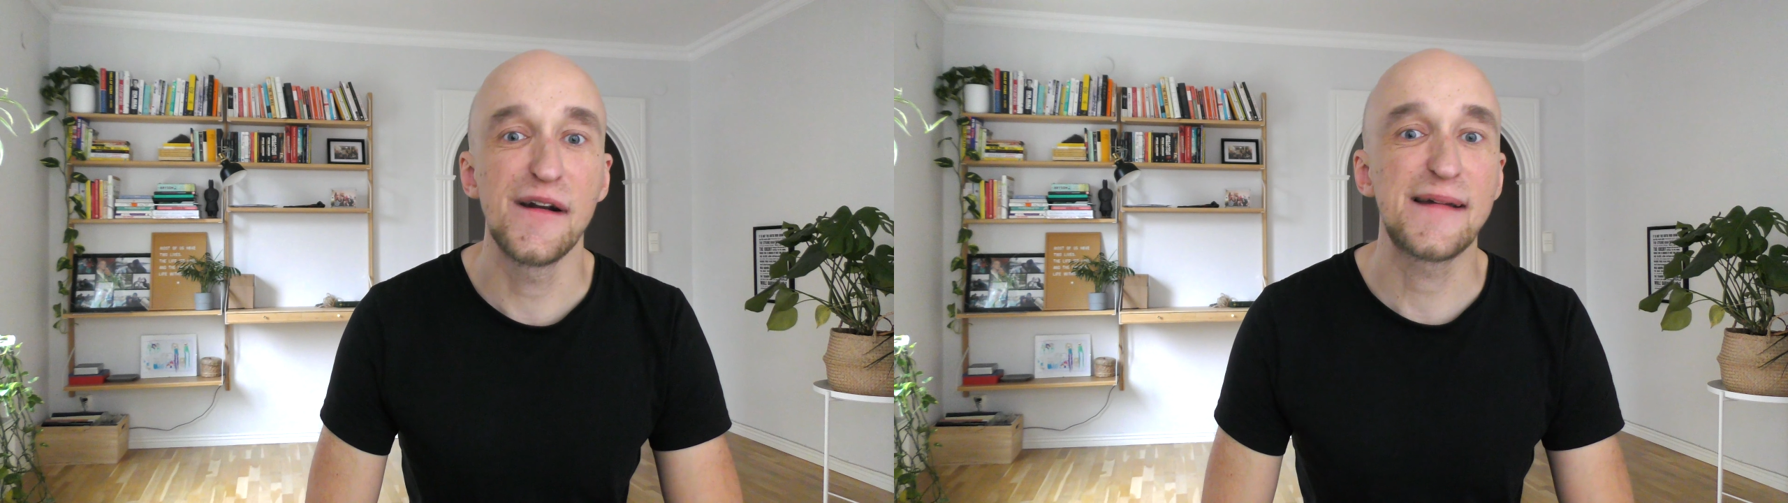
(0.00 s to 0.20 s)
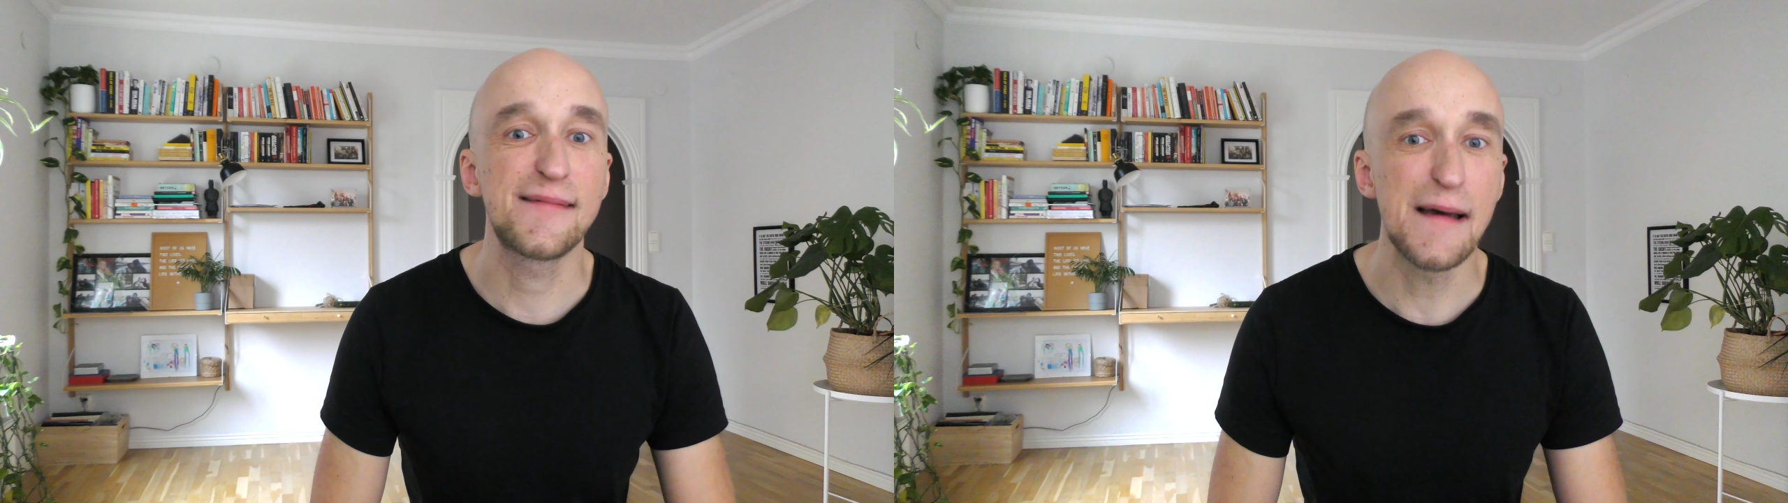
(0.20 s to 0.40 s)

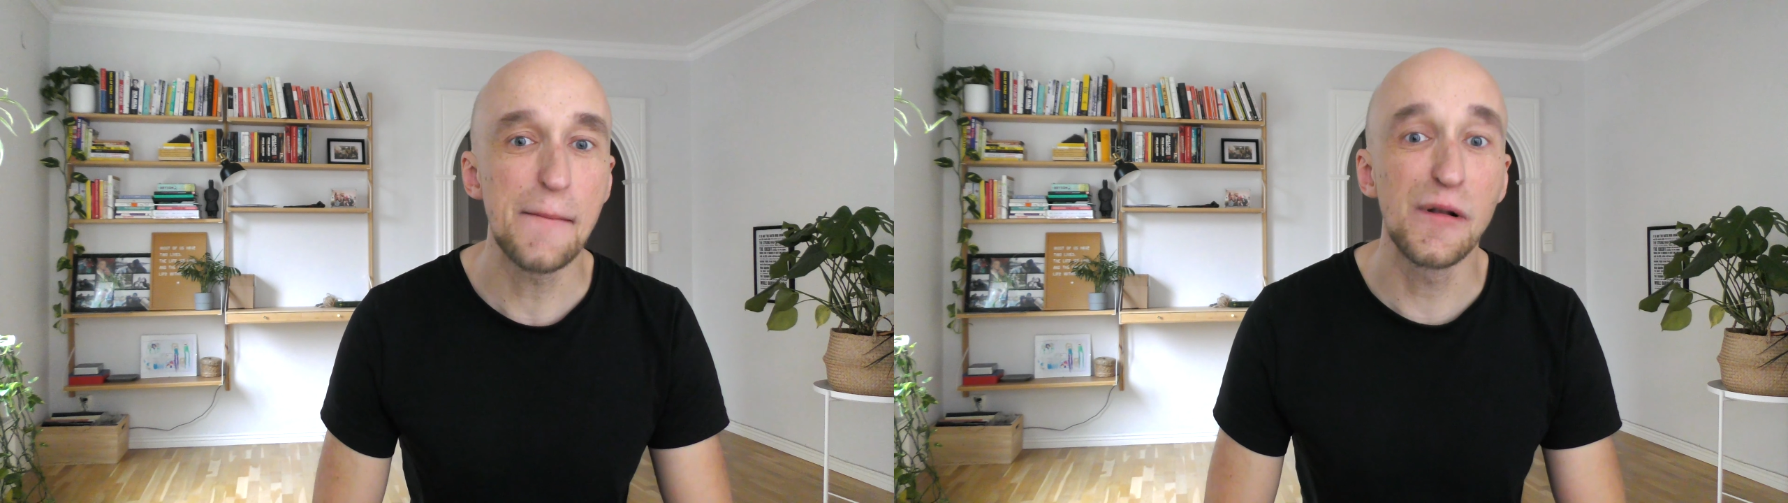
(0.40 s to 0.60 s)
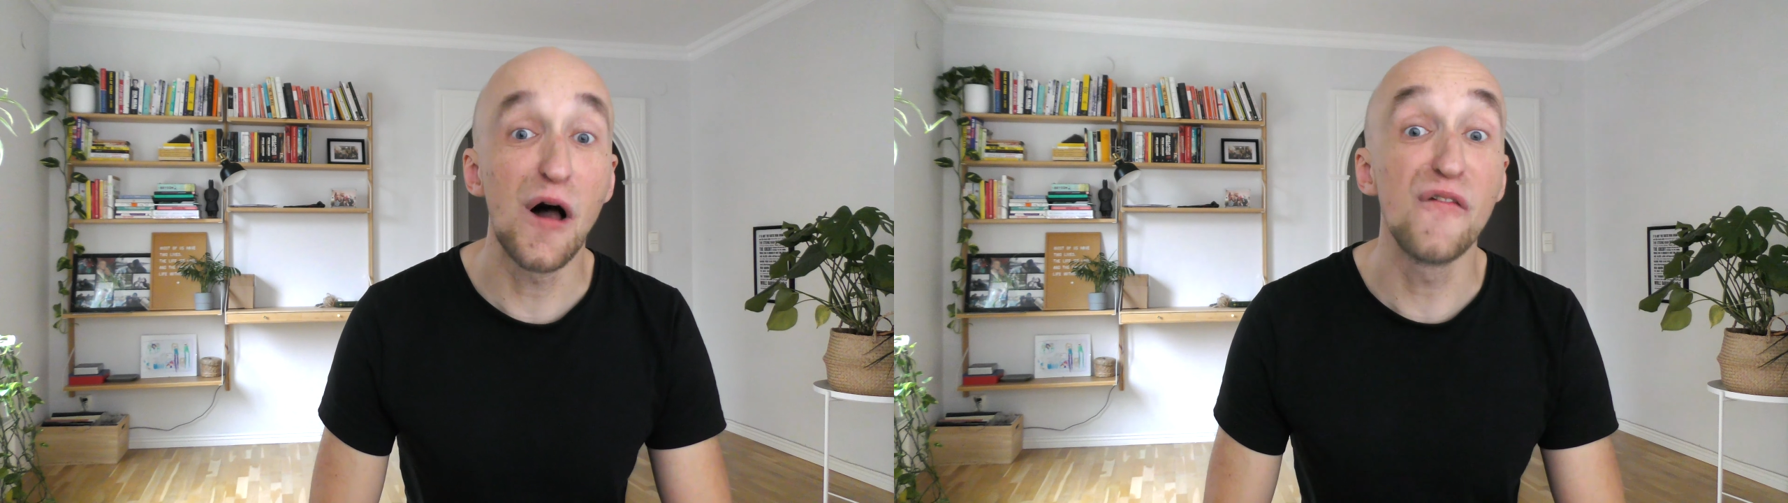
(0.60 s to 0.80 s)

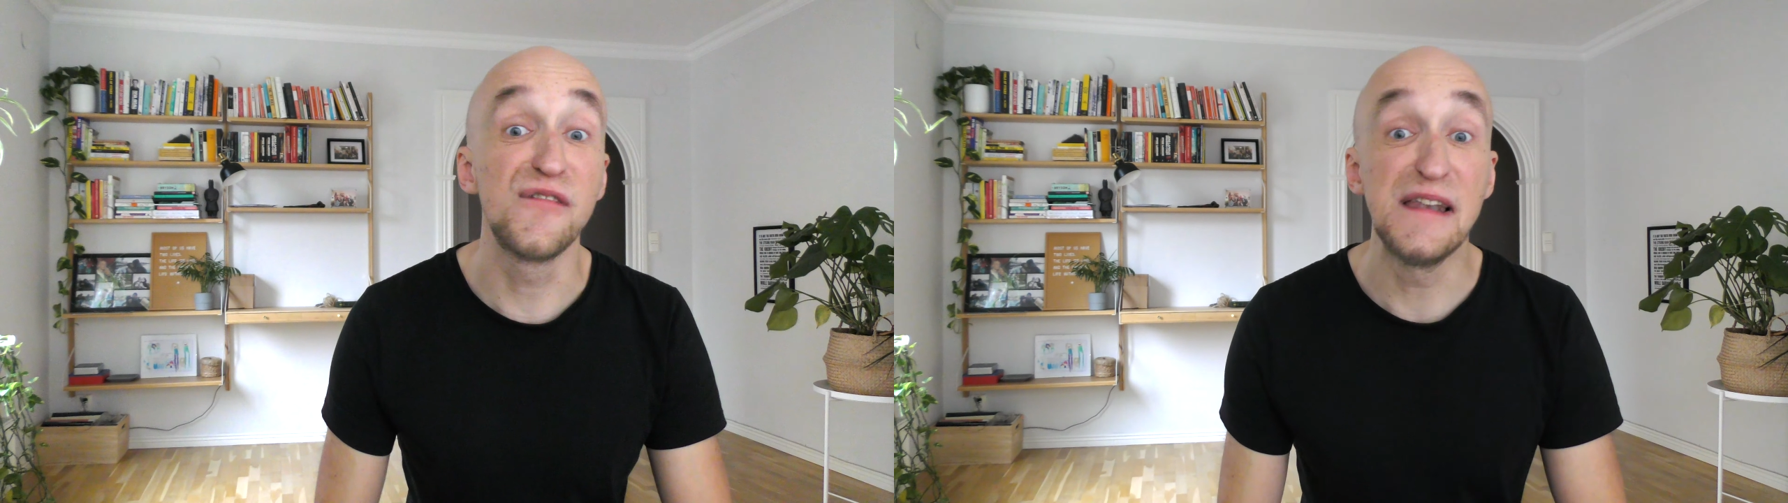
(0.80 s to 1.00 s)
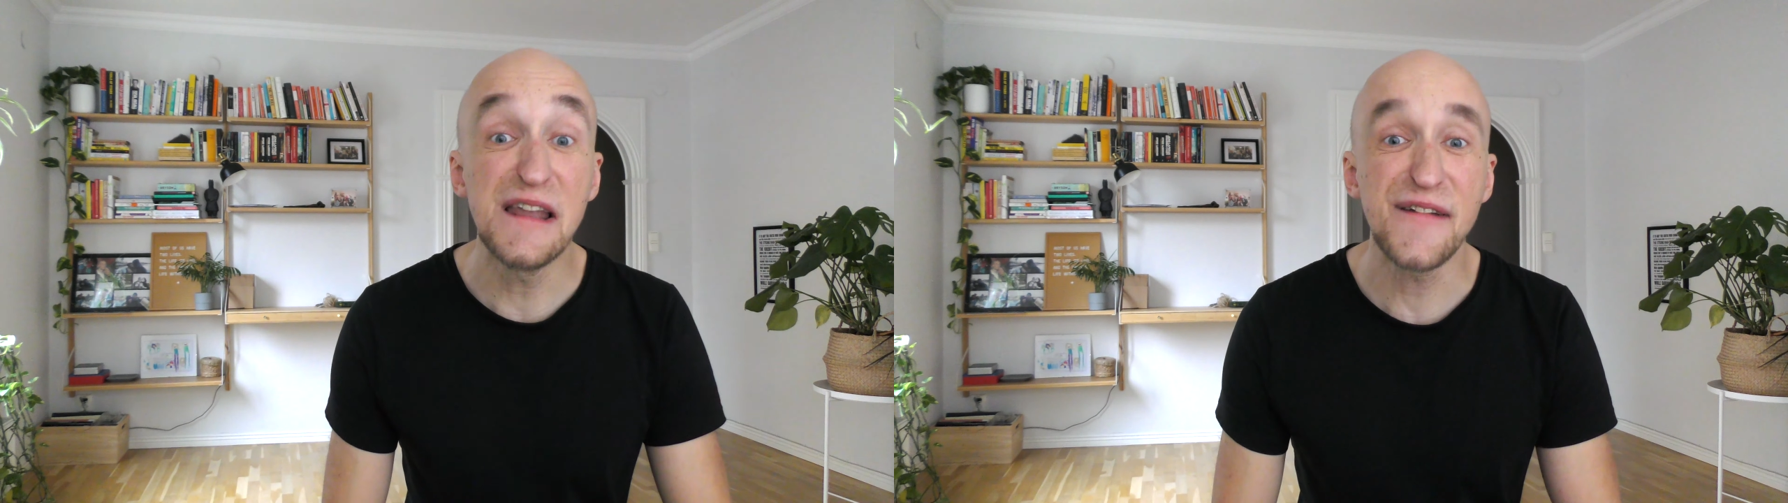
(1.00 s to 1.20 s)
example
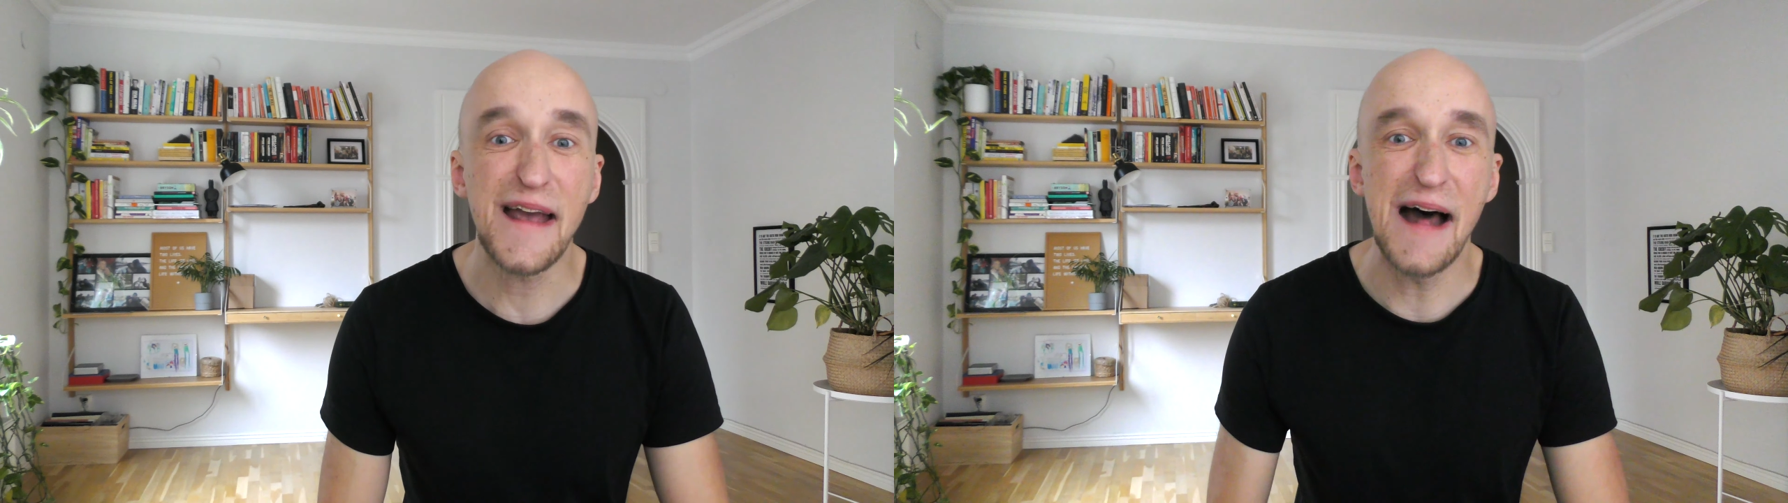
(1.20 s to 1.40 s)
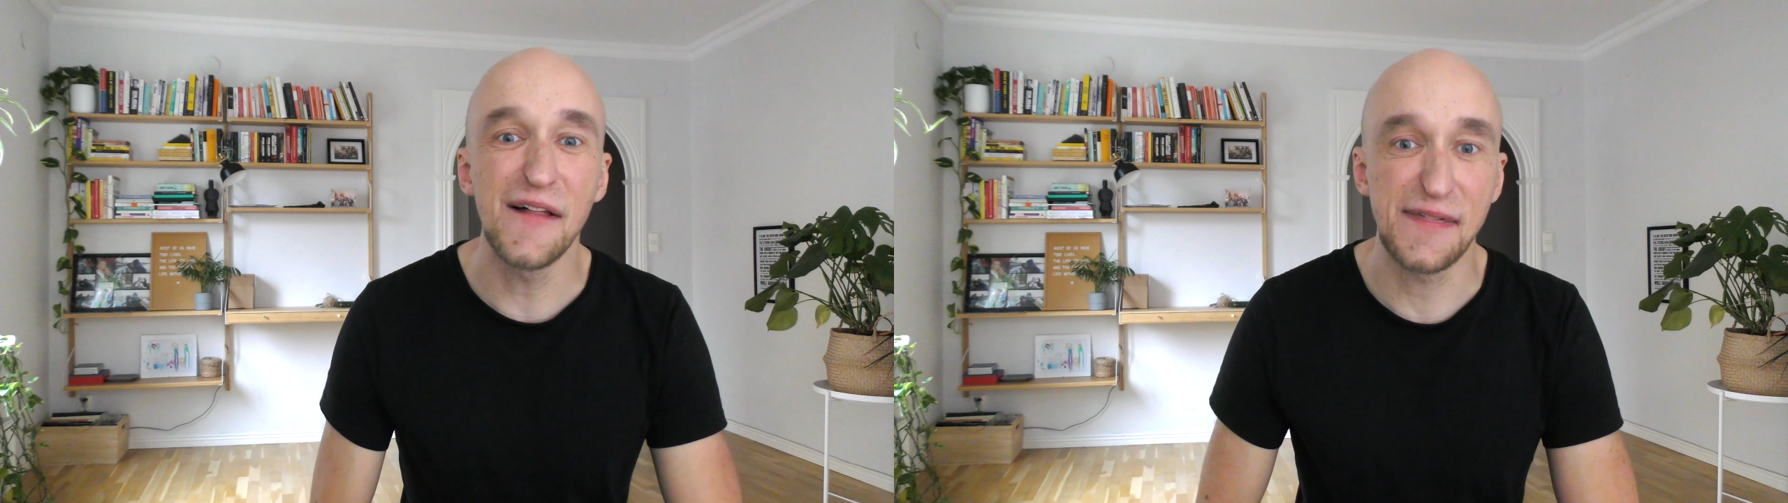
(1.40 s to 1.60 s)
of living
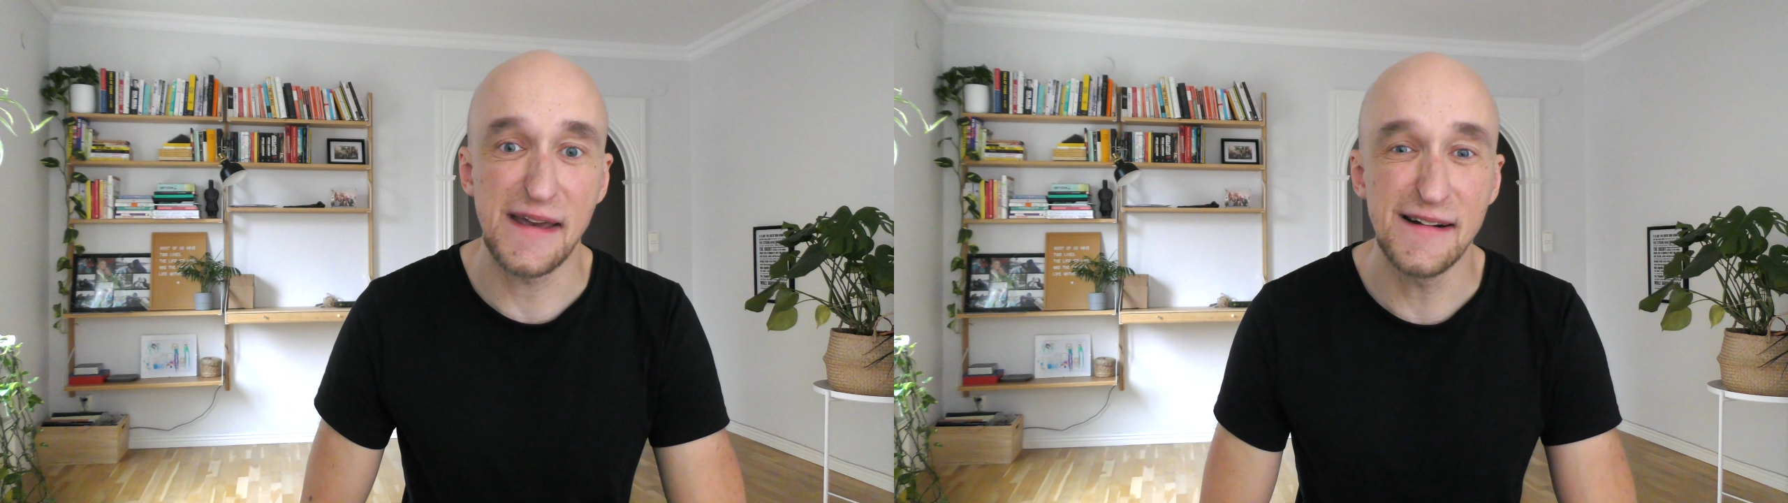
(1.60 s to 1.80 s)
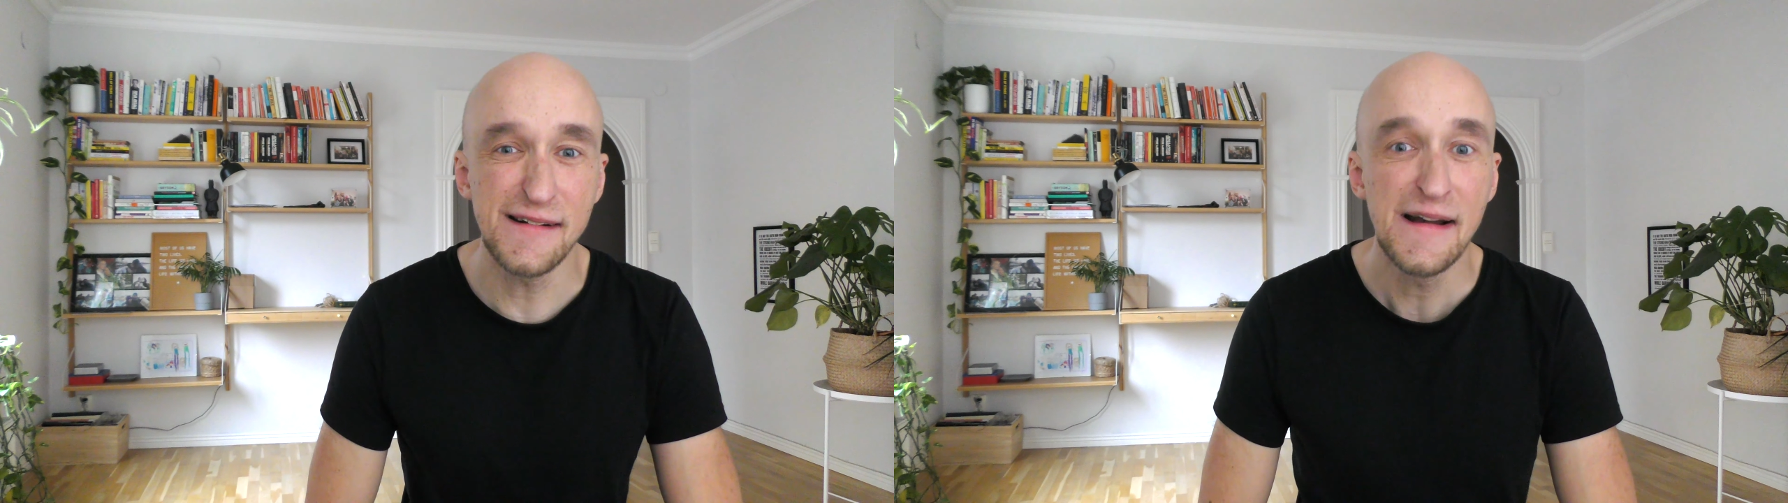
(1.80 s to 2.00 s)

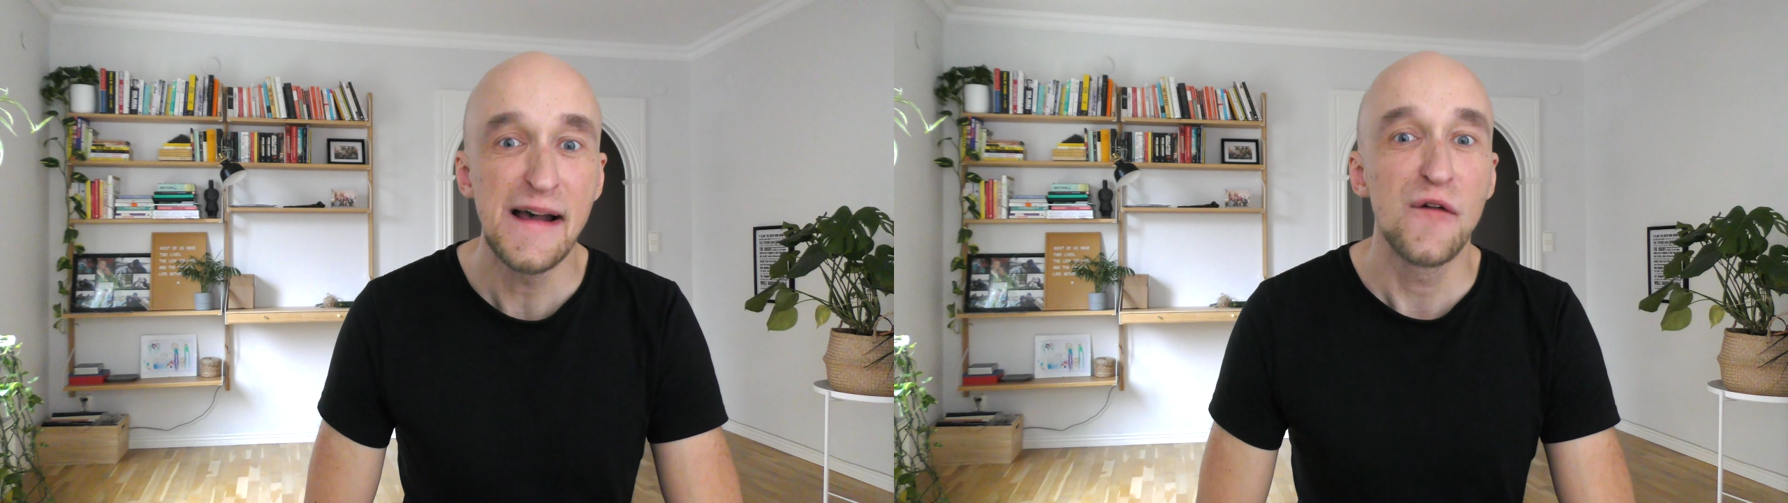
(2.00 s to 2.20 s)
healthier,